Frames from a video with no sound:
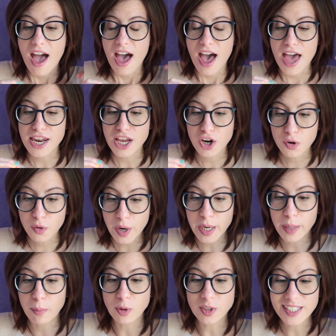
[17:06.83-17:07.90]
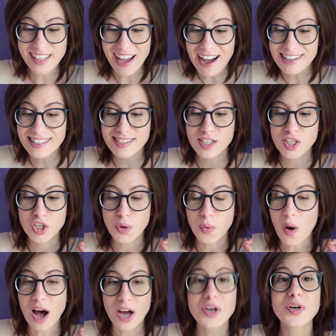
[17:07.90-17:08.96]
an incredible task
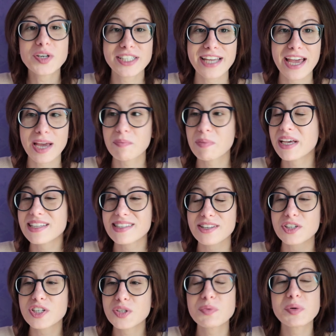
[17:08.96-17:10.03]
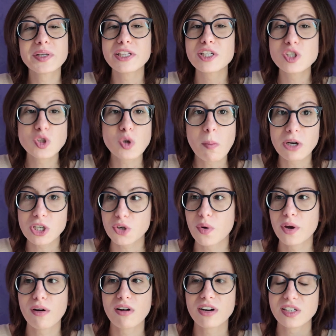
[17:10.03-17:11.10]
to undertake, because there's really so much
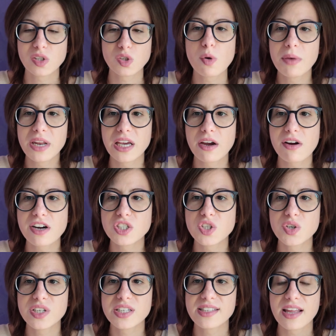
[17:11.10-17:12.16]
going on and so many characters,